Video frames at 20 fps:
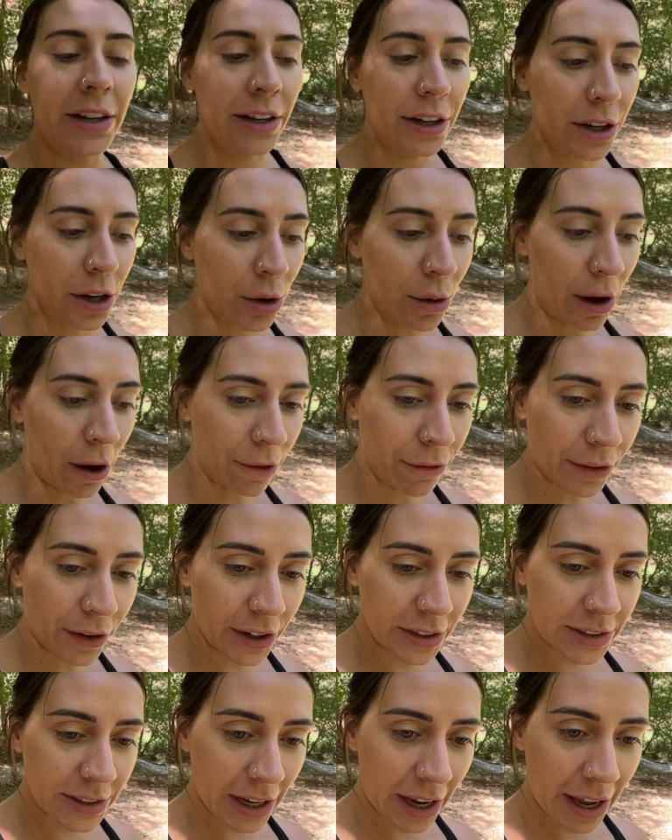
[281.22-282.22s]
to go out for
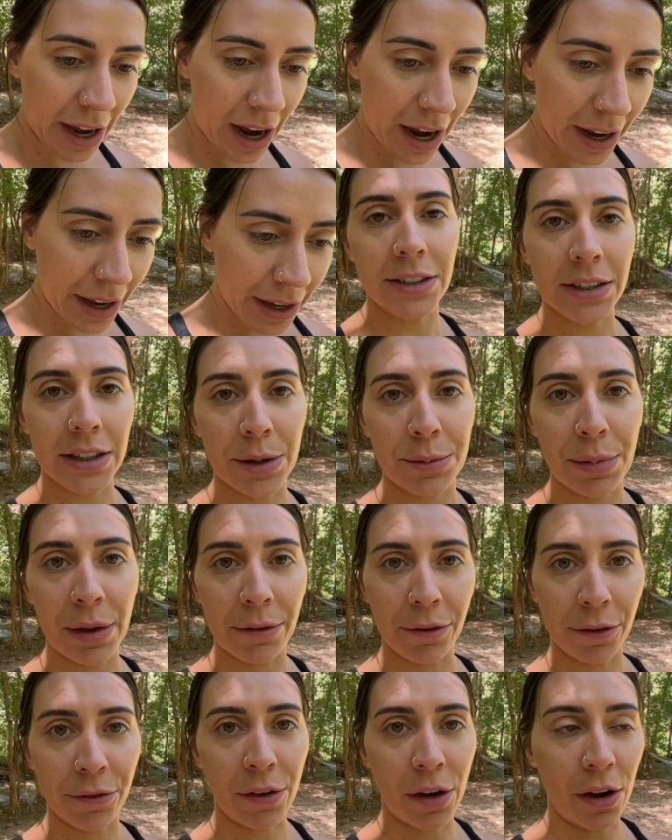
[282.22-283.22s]
a day hike, like
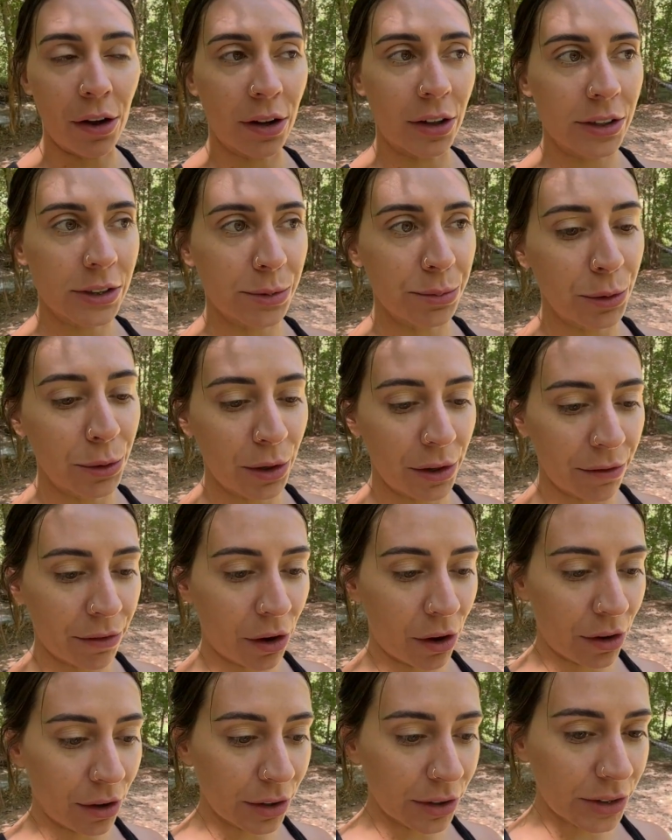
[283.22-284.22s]
Beaver Falls, Mooney Falls,
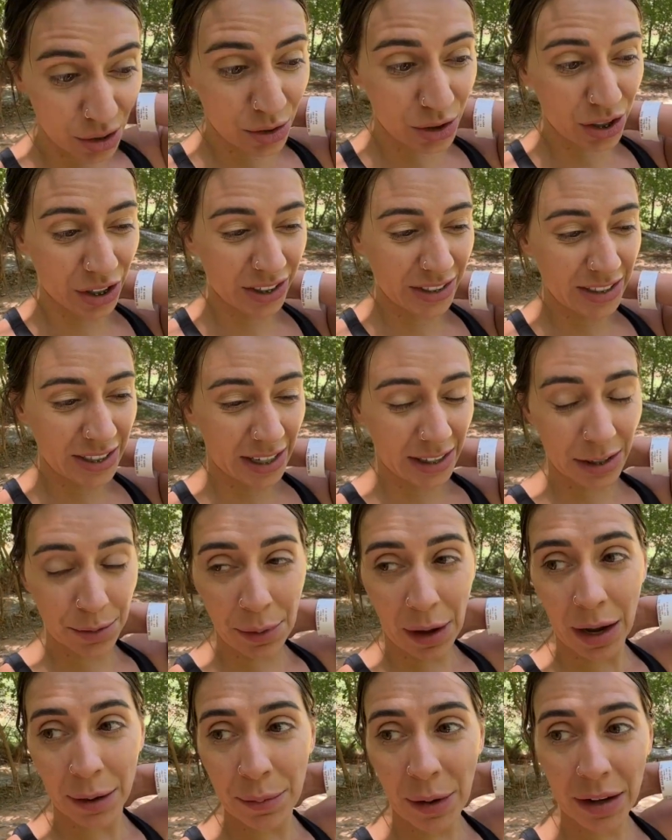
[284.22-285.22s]
you could take the
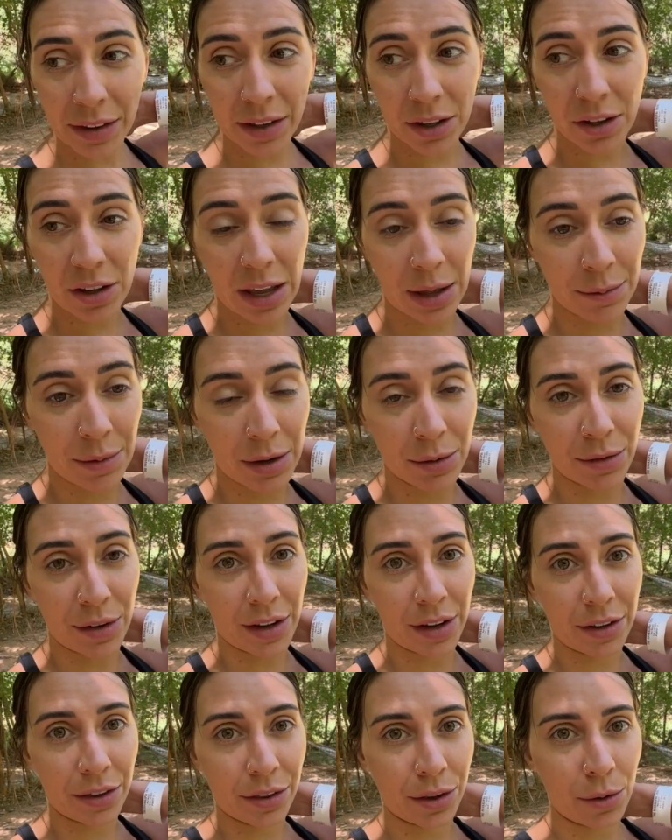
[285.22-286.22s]
backpack that you came in
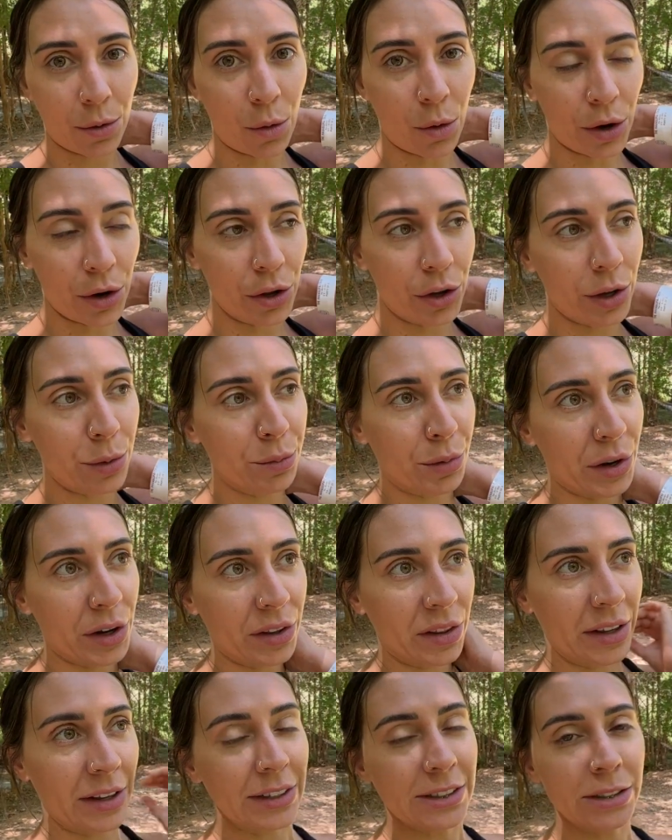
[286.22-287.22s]
with, or you can bring
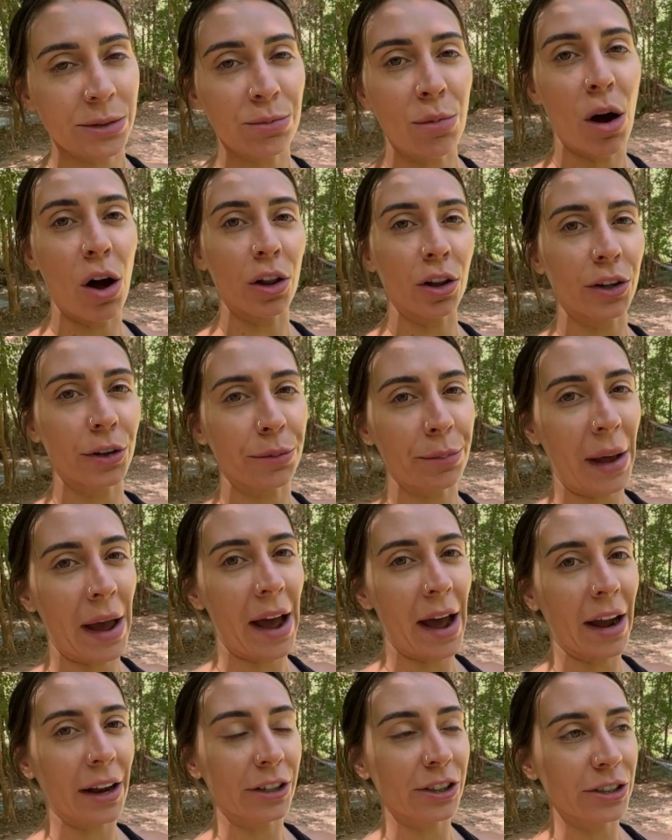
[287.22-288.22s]
like a smaller
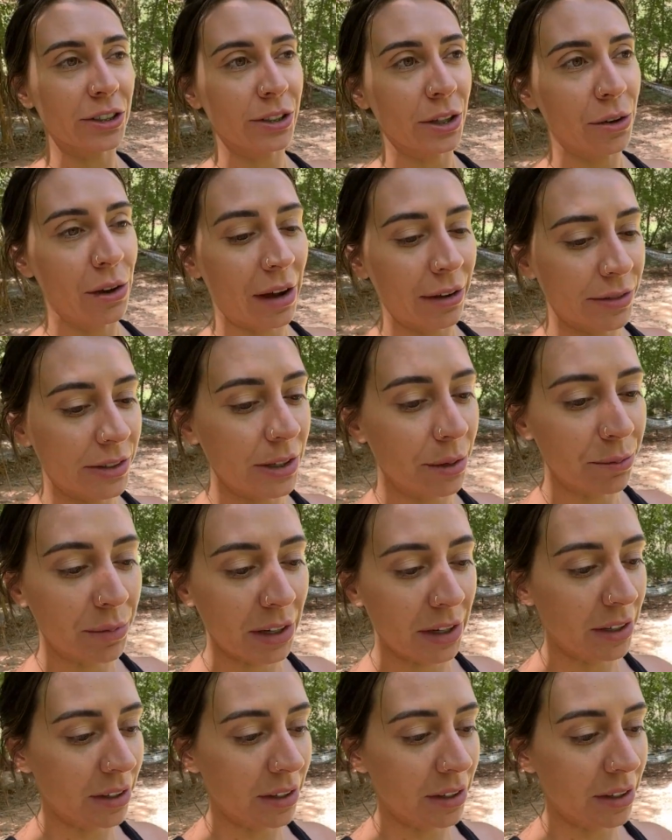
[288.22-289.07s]
bag just so you have something